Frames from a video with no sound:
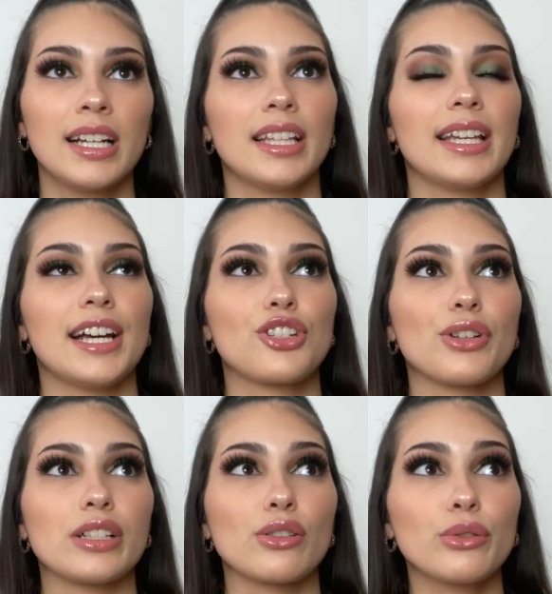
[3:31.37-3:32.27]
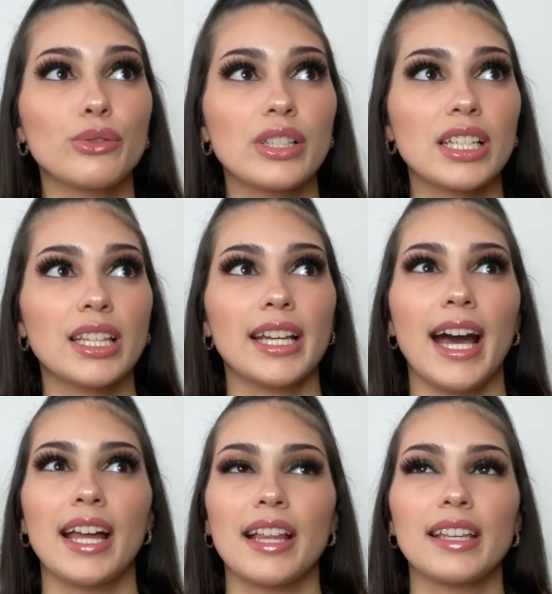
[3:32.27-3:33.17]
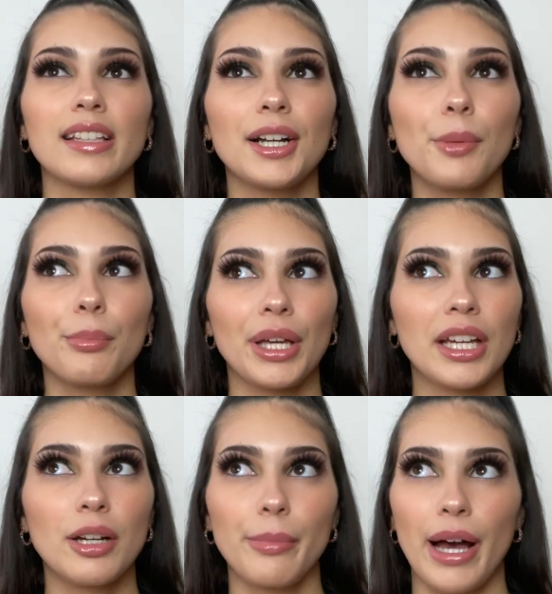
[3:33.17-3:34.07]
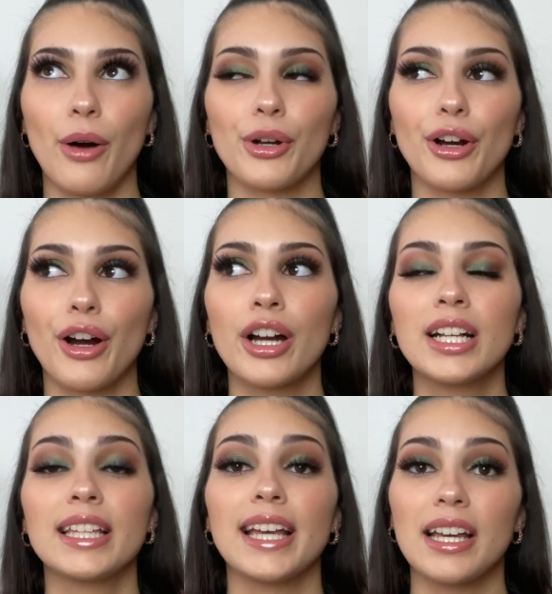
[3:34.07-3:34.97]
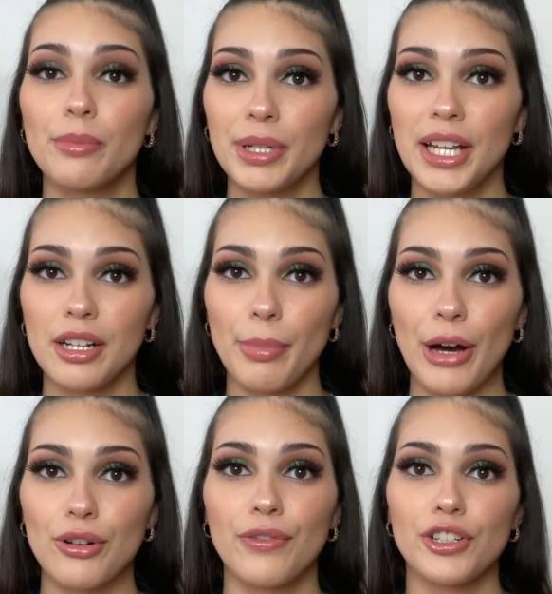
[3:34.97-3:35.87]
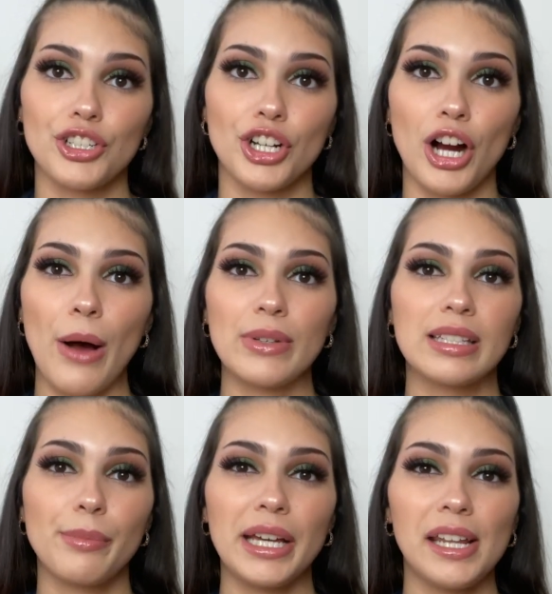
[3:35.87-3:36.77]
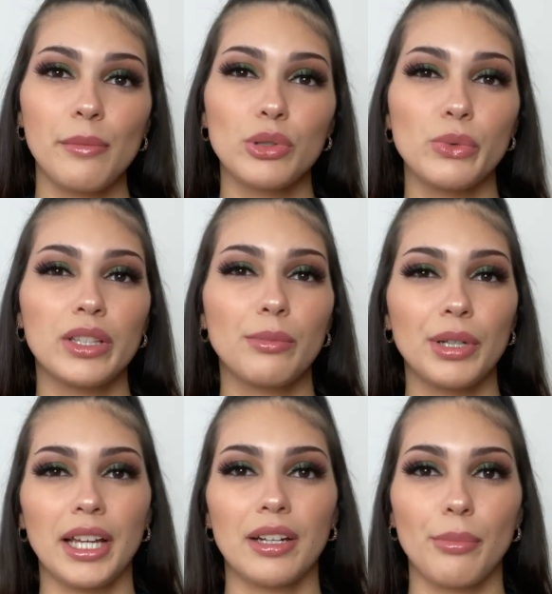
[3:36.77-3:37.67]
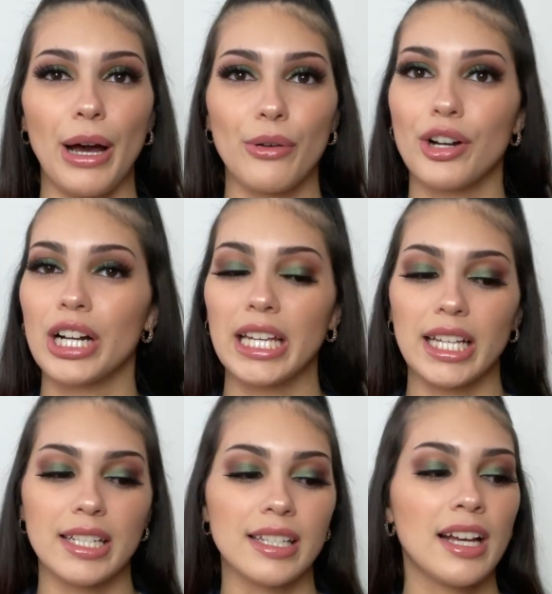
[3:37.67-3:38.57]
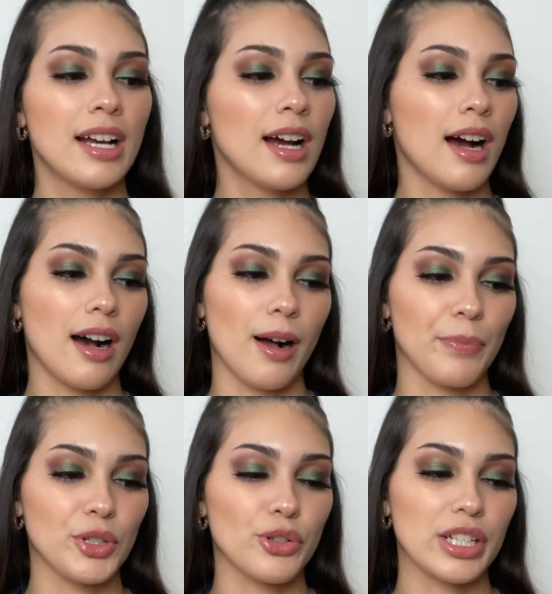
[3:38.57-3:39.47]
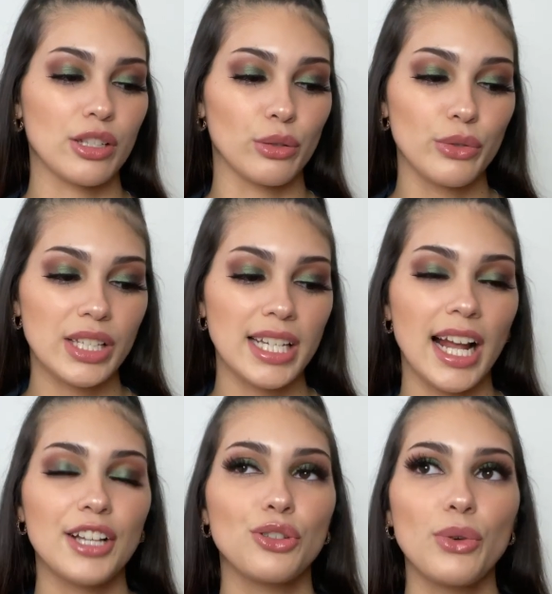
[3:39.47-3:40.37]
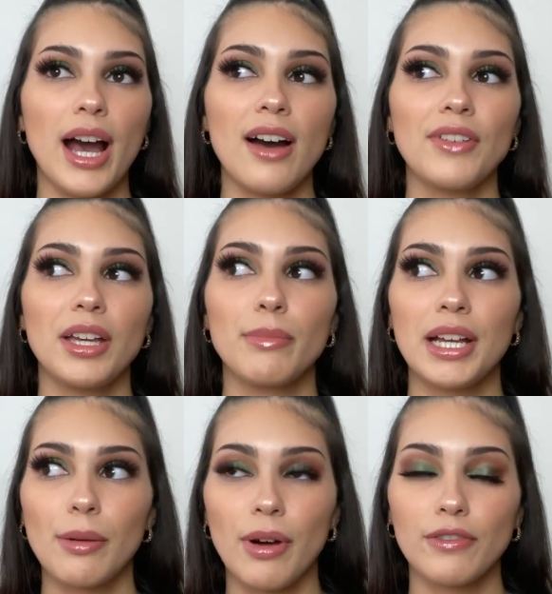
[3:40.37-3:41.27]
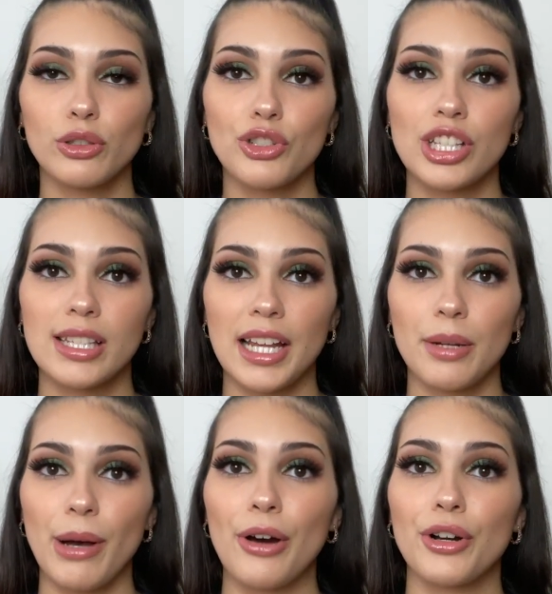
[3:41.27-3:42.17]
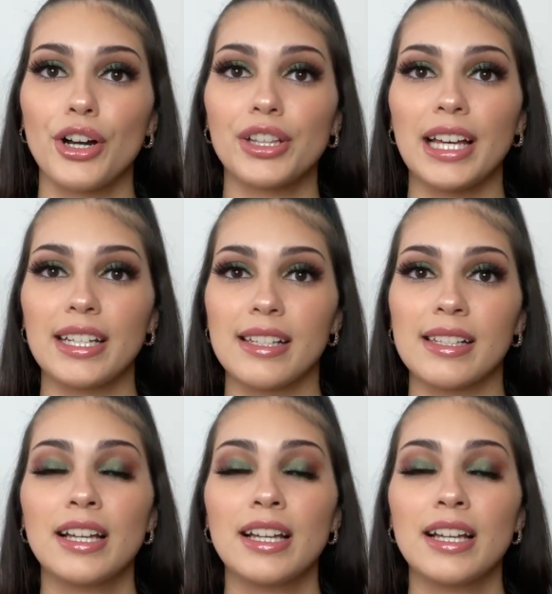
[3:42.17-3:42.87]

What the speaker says: They had translucent, they had, I think, like a pink powder. They had a banana powder for sure. I was debating between the banana powder and the translucent. I do have a Makeup Revolution setting powder that is